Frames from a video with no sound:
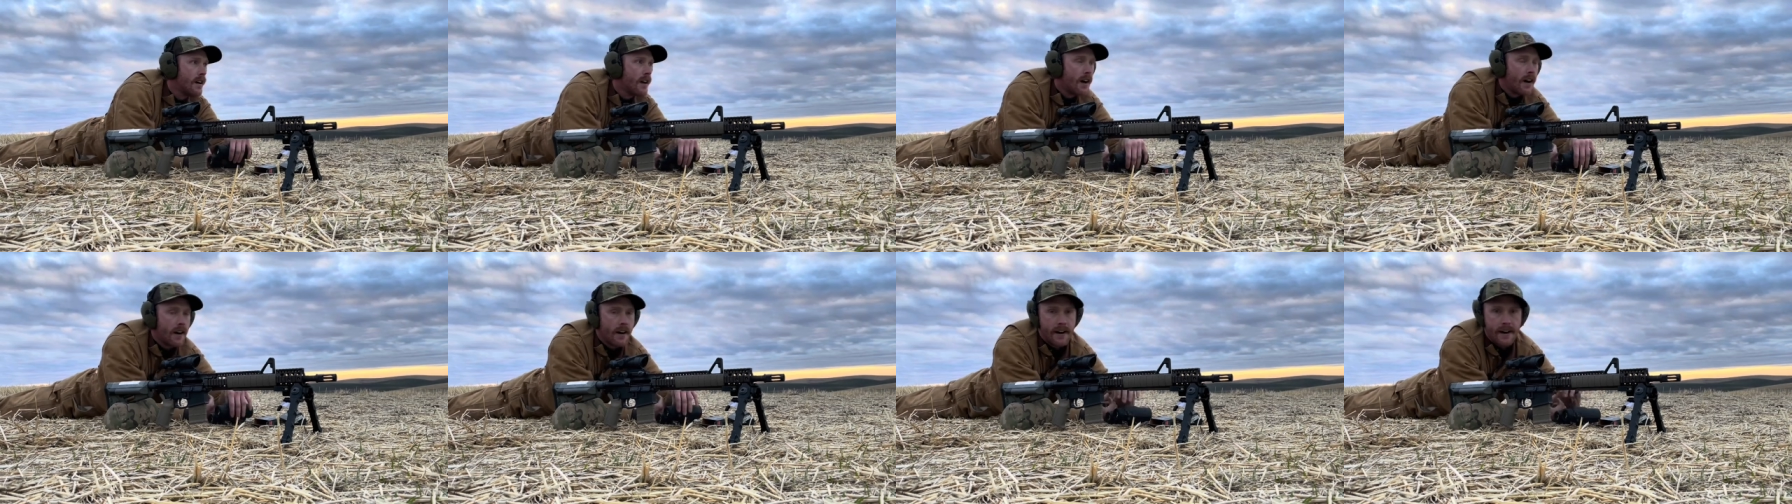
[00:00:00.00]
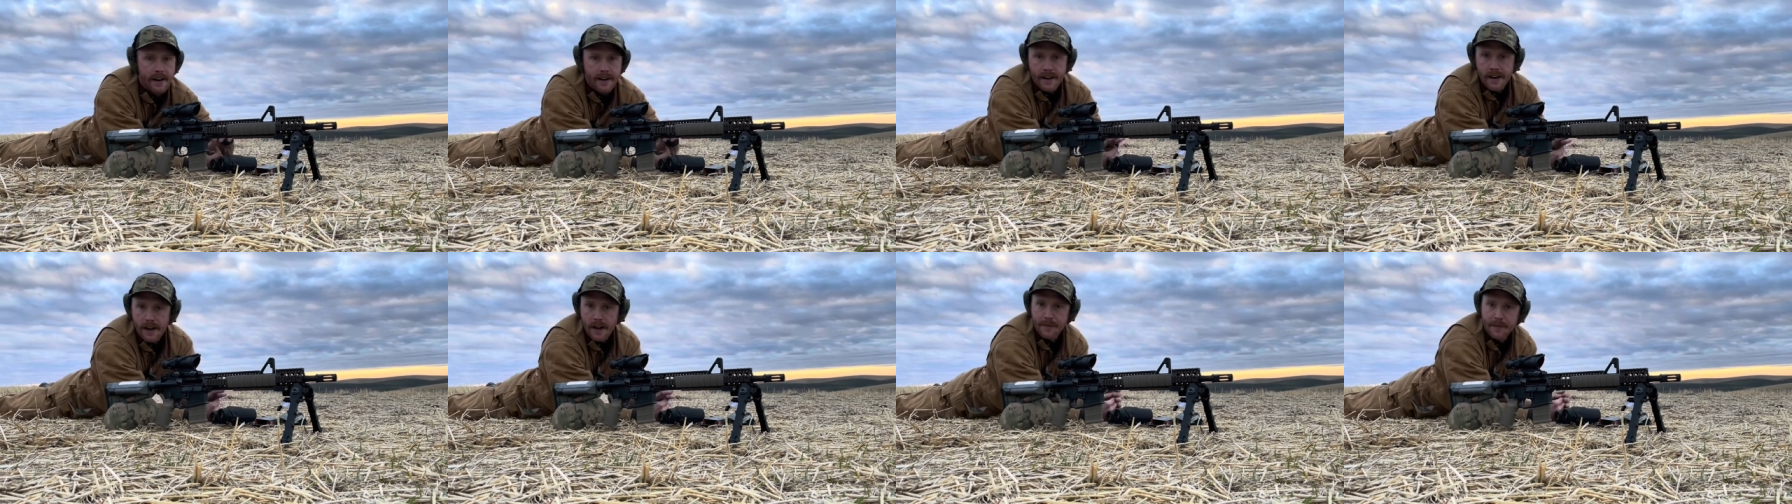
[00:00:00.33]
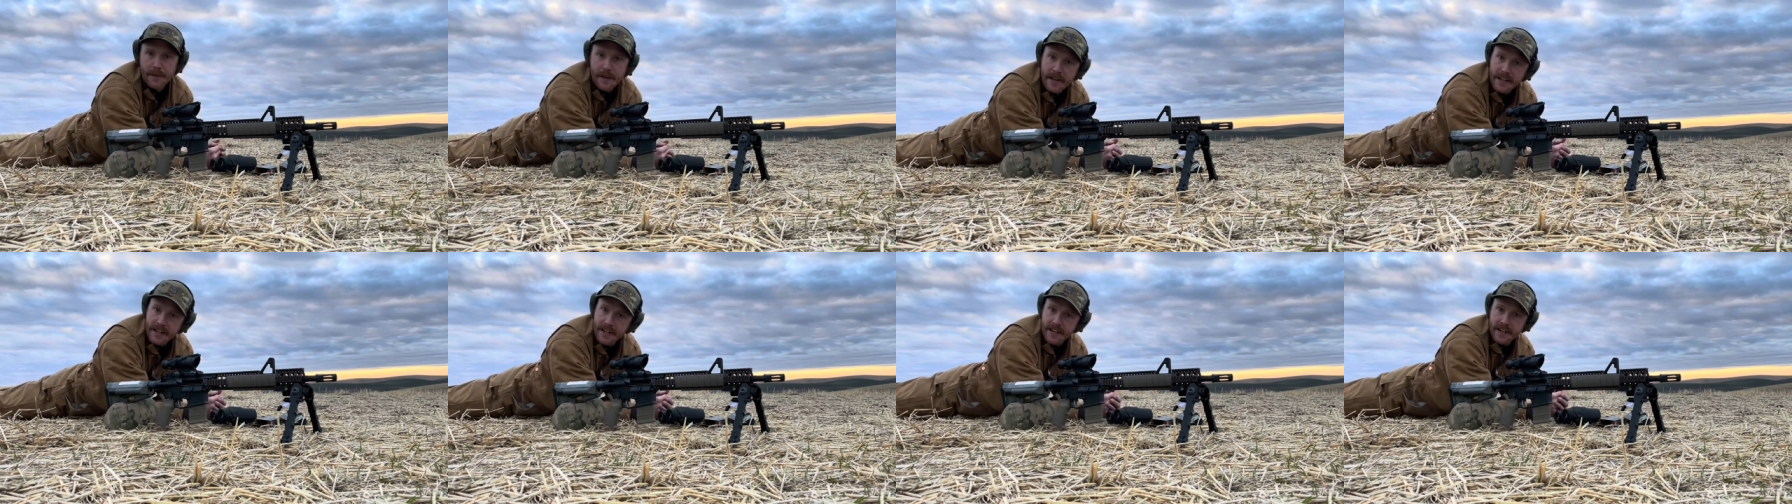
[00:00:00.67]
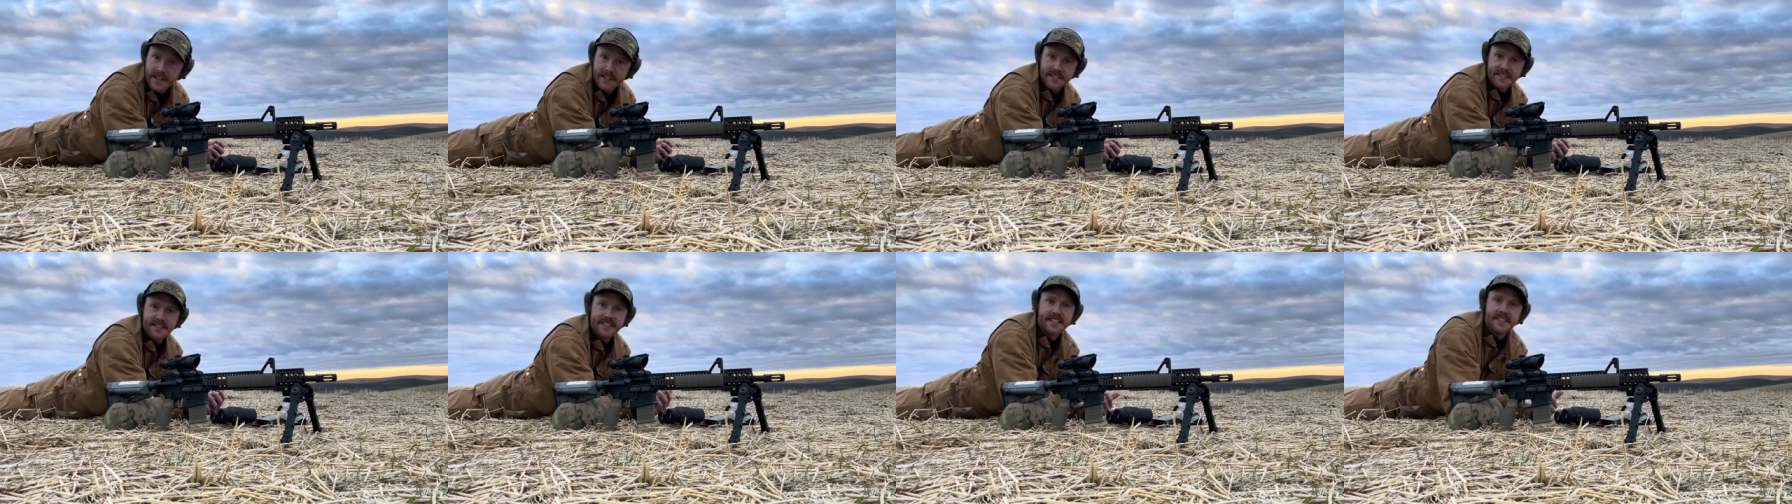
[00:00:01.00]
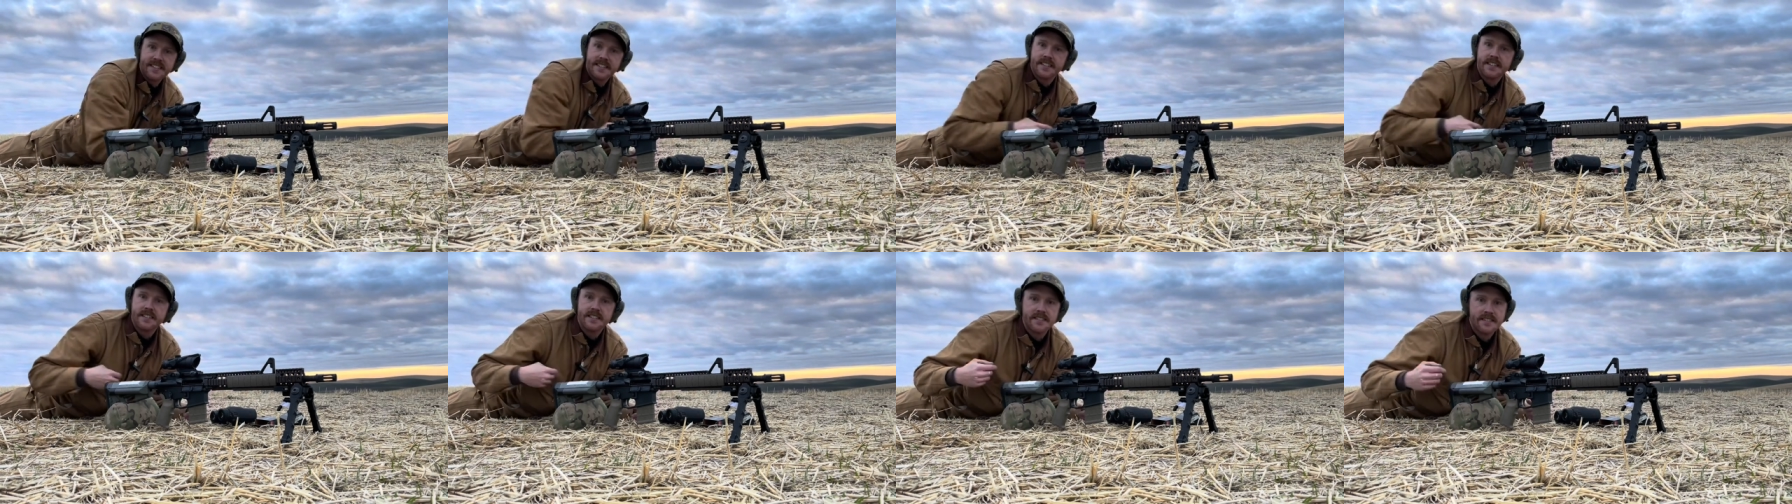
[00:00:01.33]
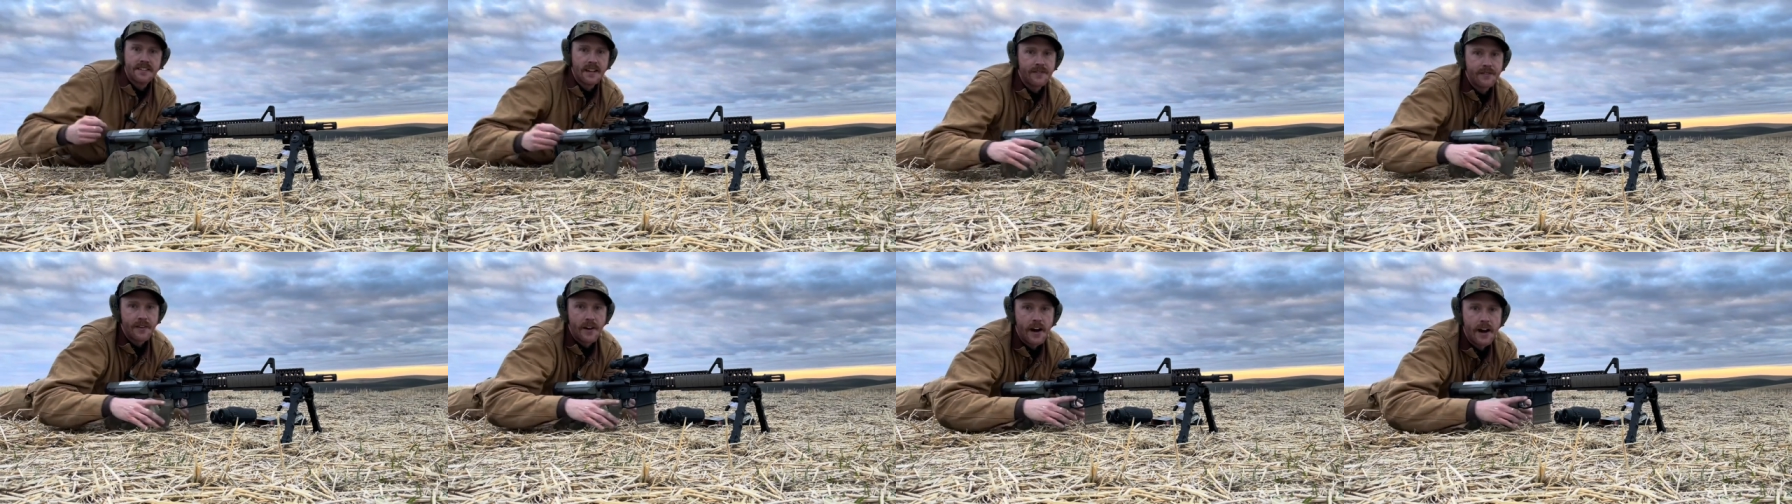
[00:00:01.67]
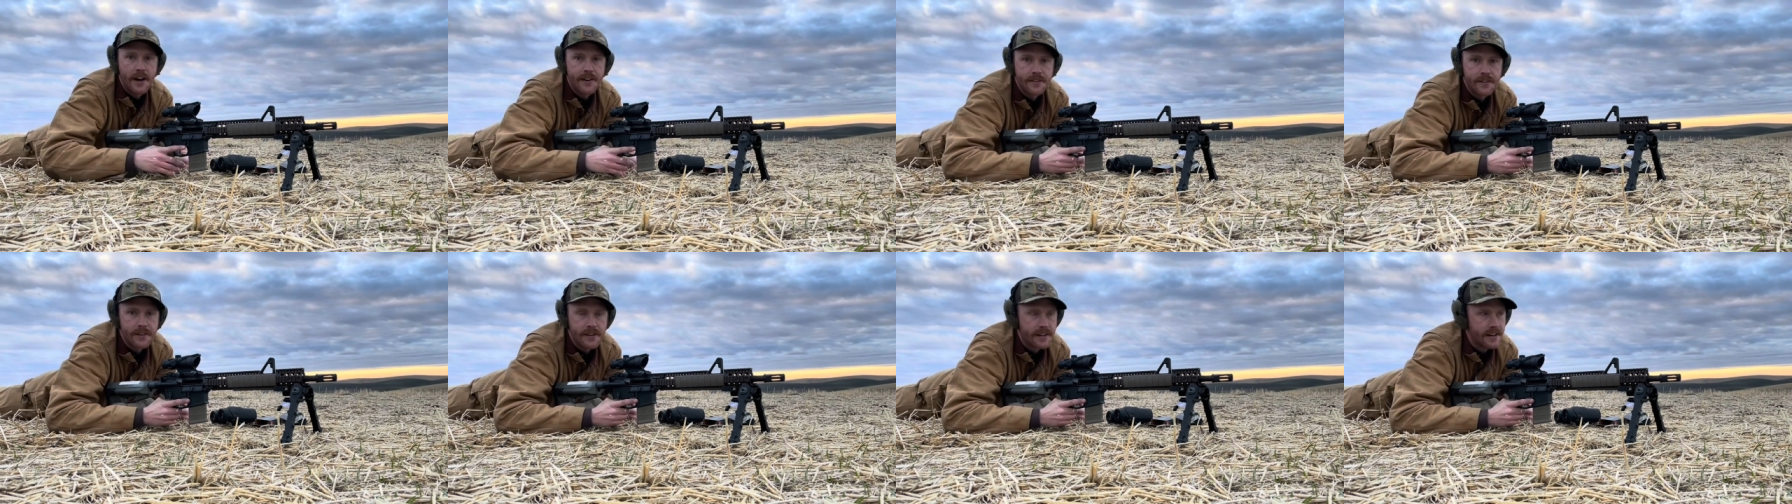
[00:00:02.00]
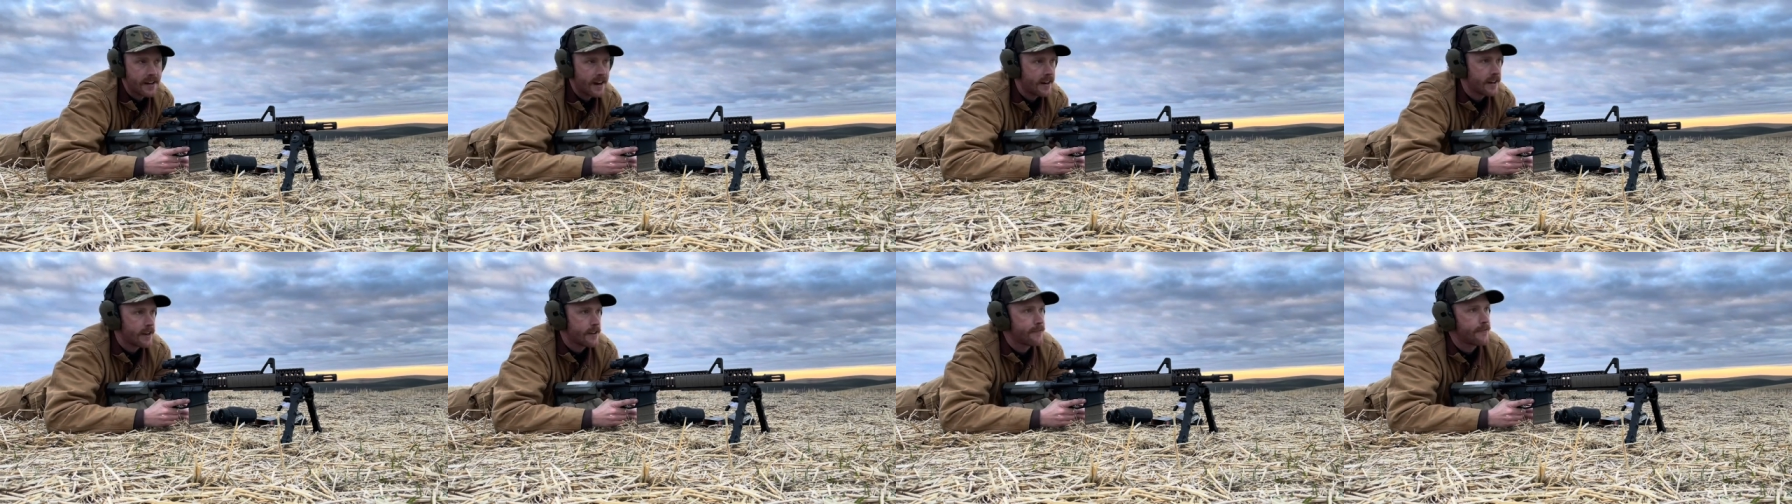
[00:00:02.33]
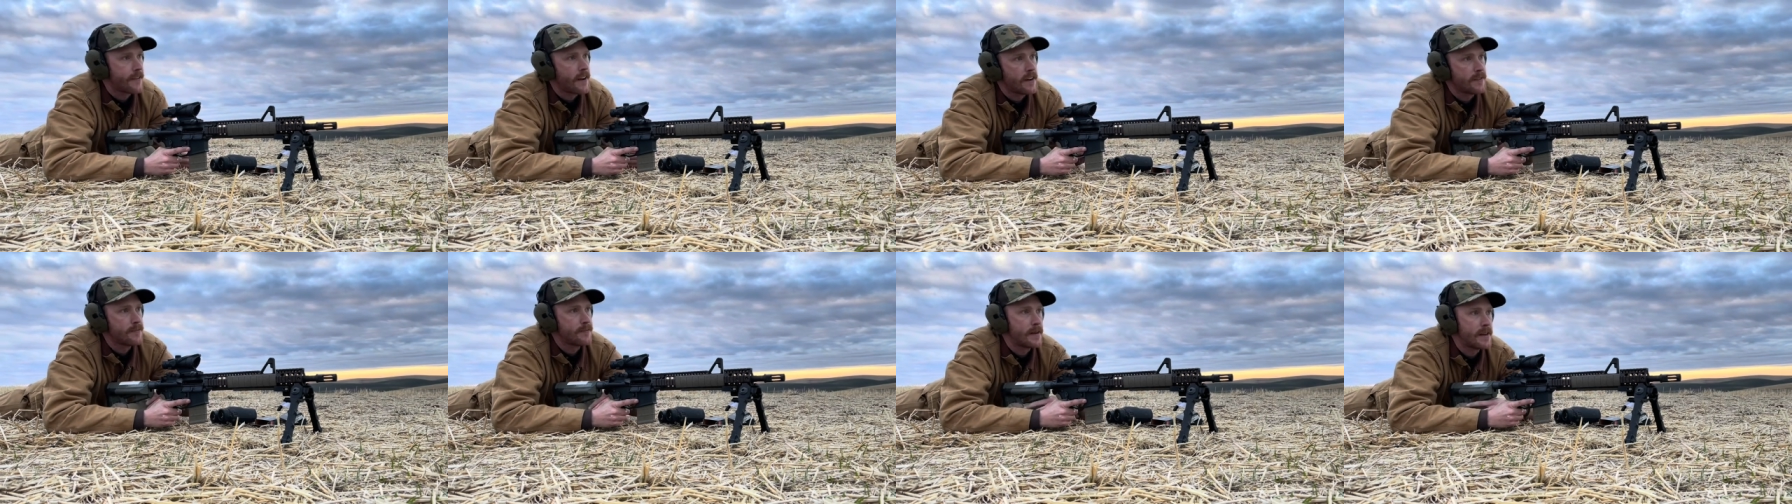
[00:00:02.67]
All right, I'm getting a consistent 795